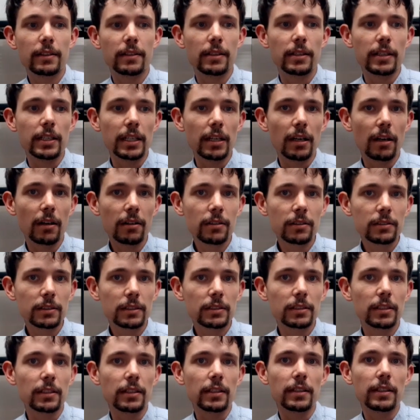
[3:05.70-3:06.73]
The
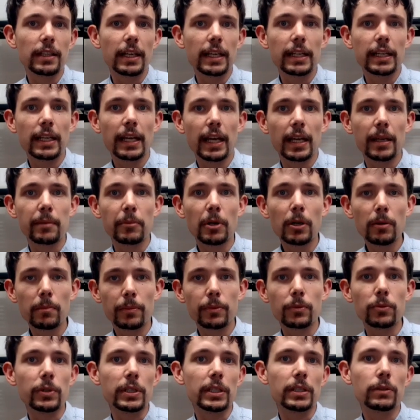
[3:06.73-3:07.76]
answer that they came up
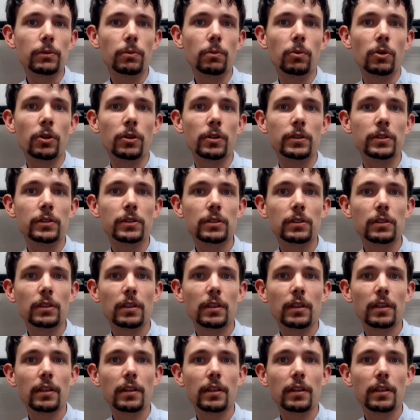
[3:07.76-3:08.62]
with was,